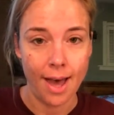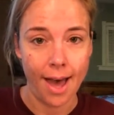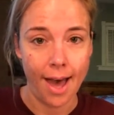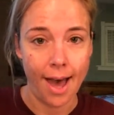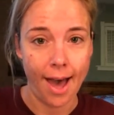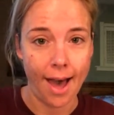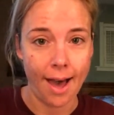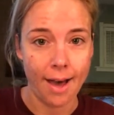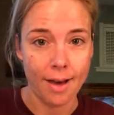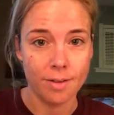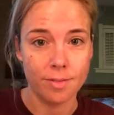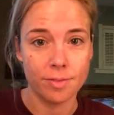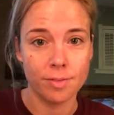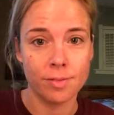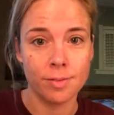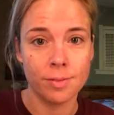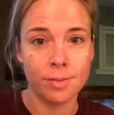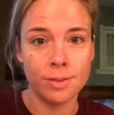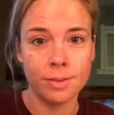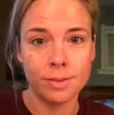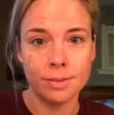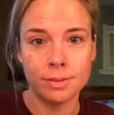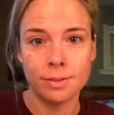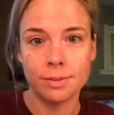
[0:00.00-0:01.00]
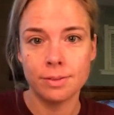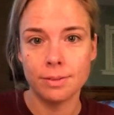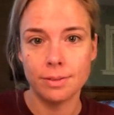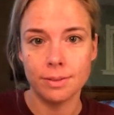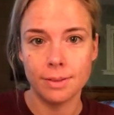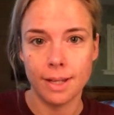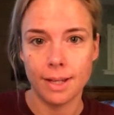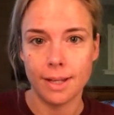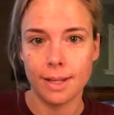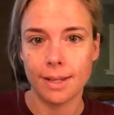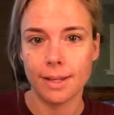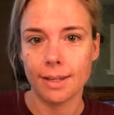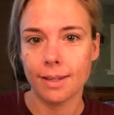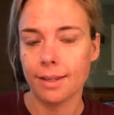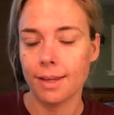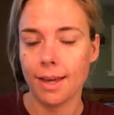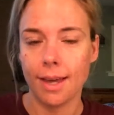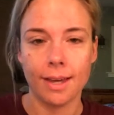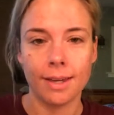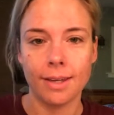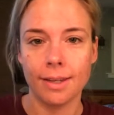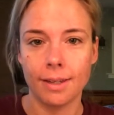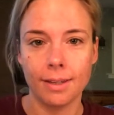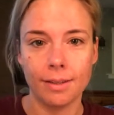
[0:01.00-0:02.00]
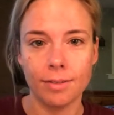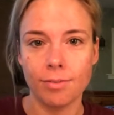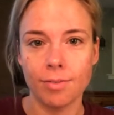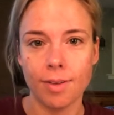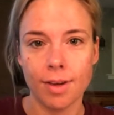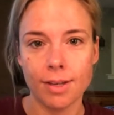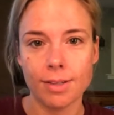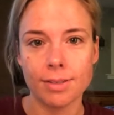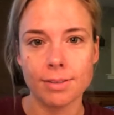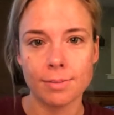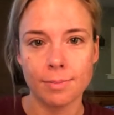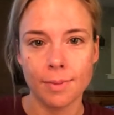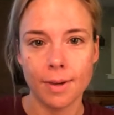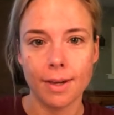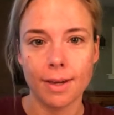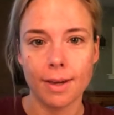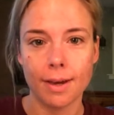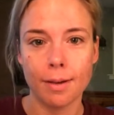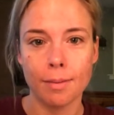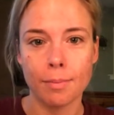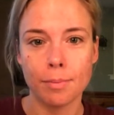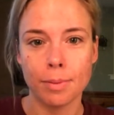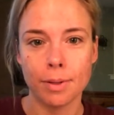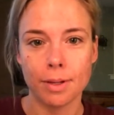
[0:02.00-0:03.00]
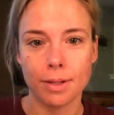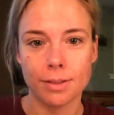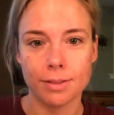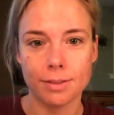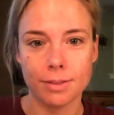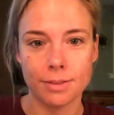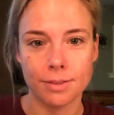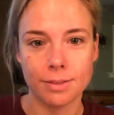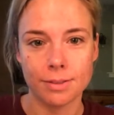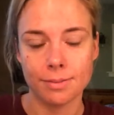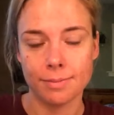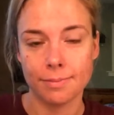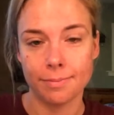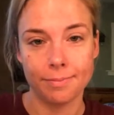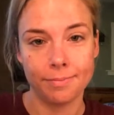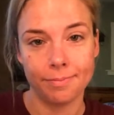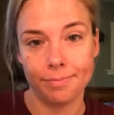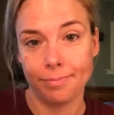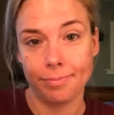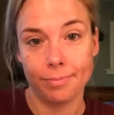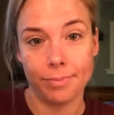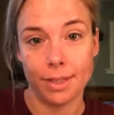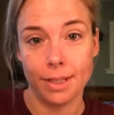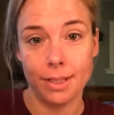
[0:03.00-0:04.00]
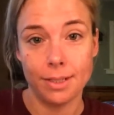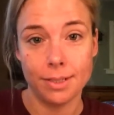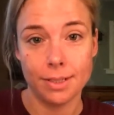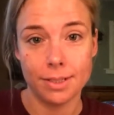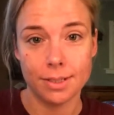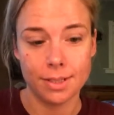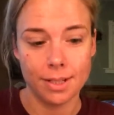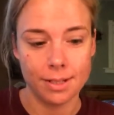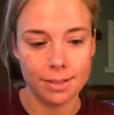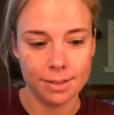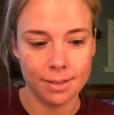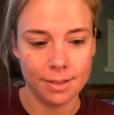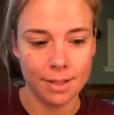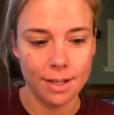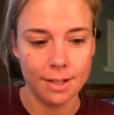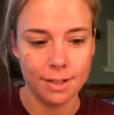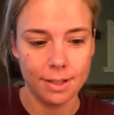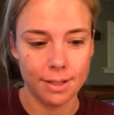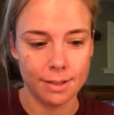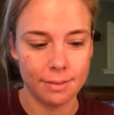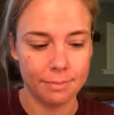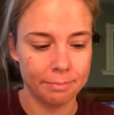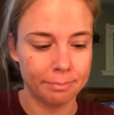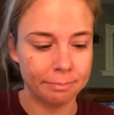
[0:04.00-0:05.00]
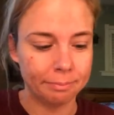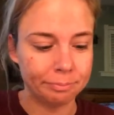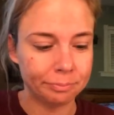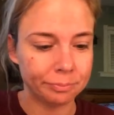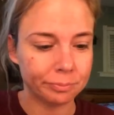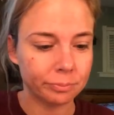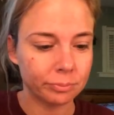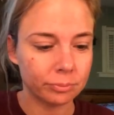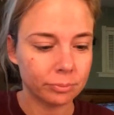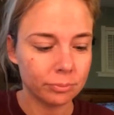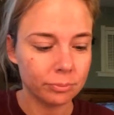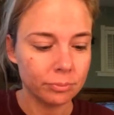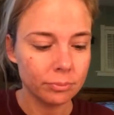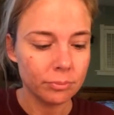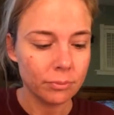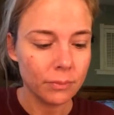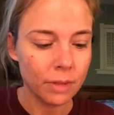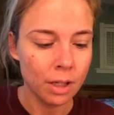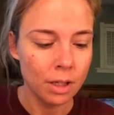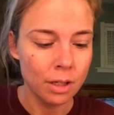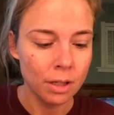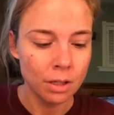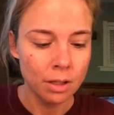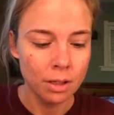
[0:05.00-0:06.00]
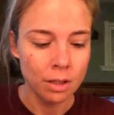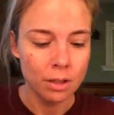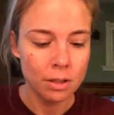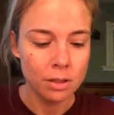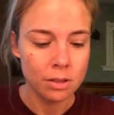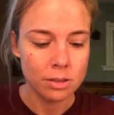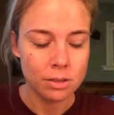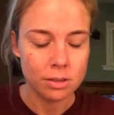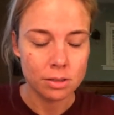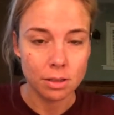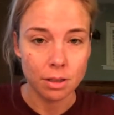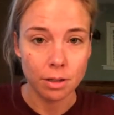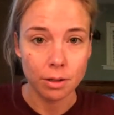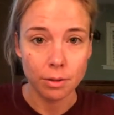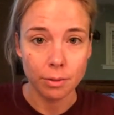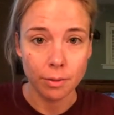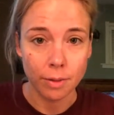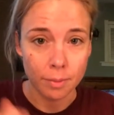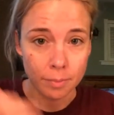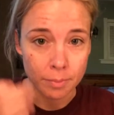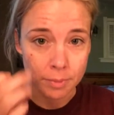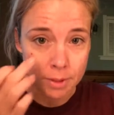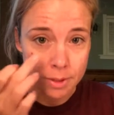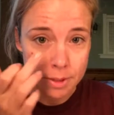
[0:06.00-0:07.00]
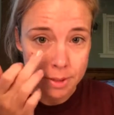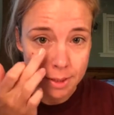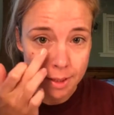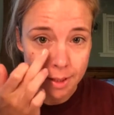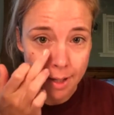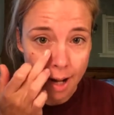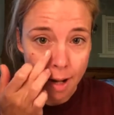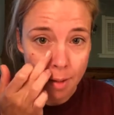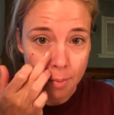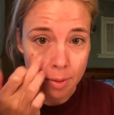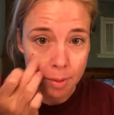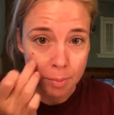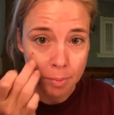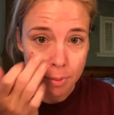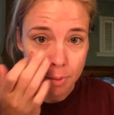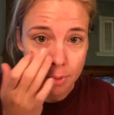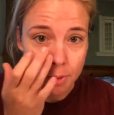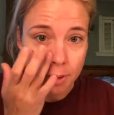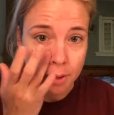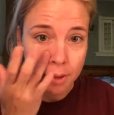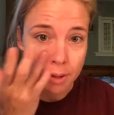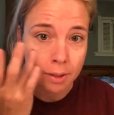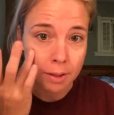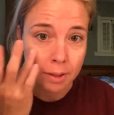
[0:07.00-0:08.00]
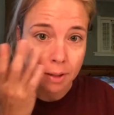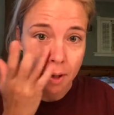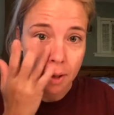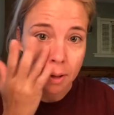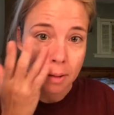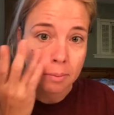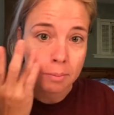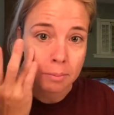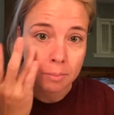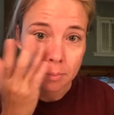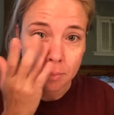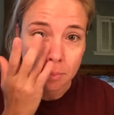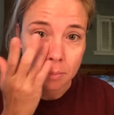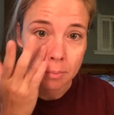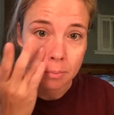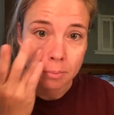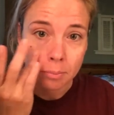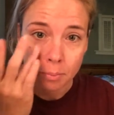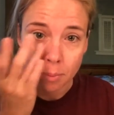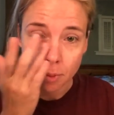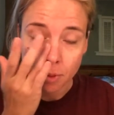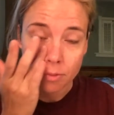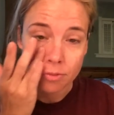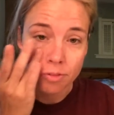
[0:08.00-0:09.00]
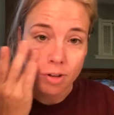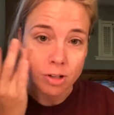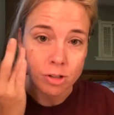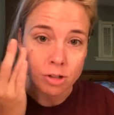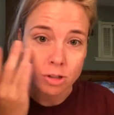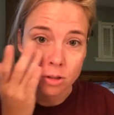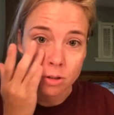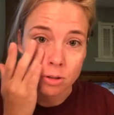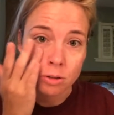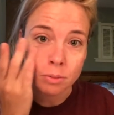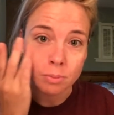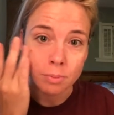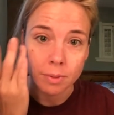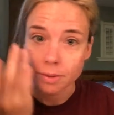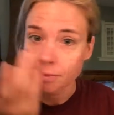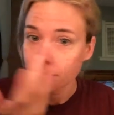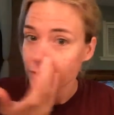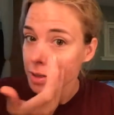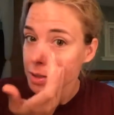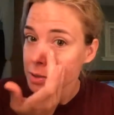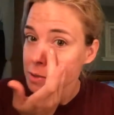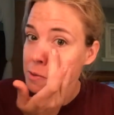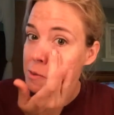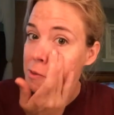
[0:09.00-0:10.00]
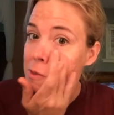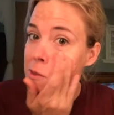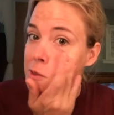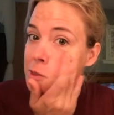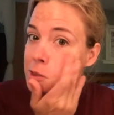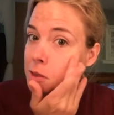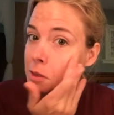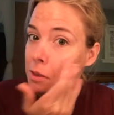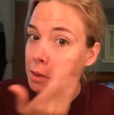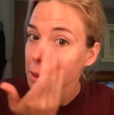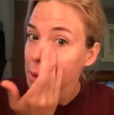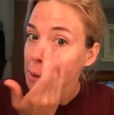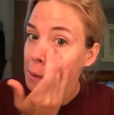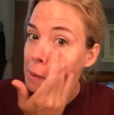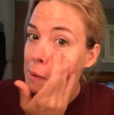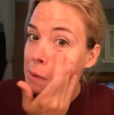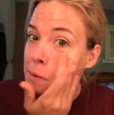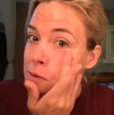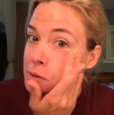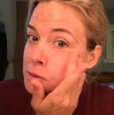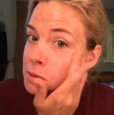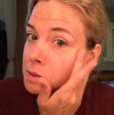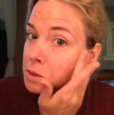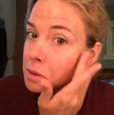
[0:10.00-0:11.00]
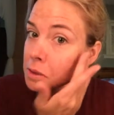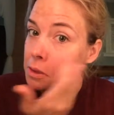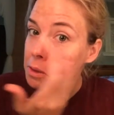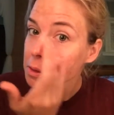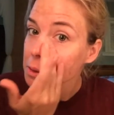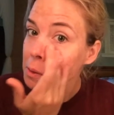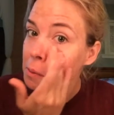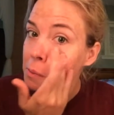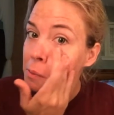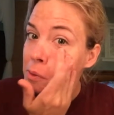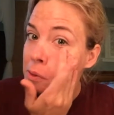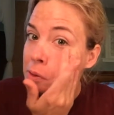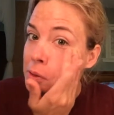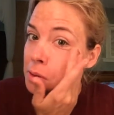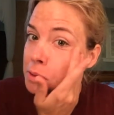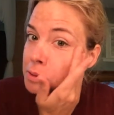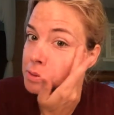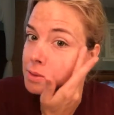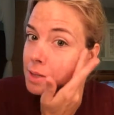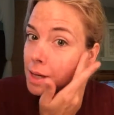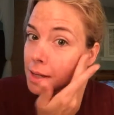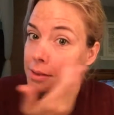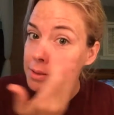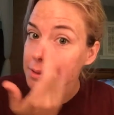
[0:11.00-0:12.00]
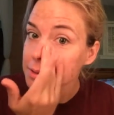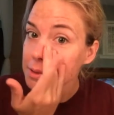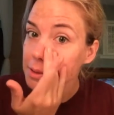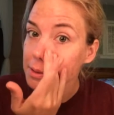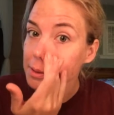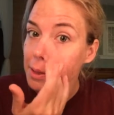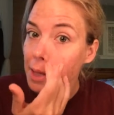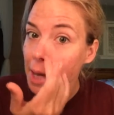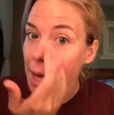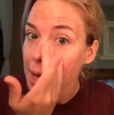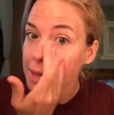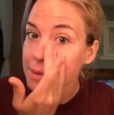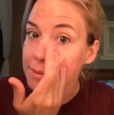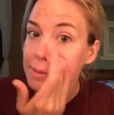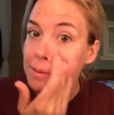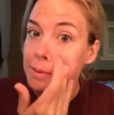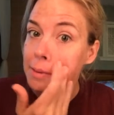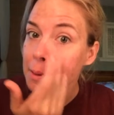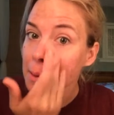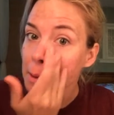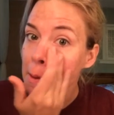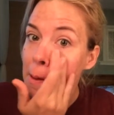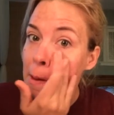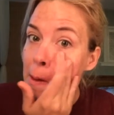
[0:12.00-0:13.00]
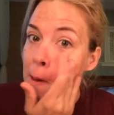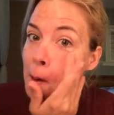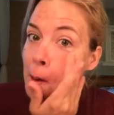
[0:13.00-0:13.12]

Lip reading: have like cakey face makeup because he just doesn't like it. So I'm going to start out by putting Professional. My face is just clean. I just cleaned it with a salicylic acid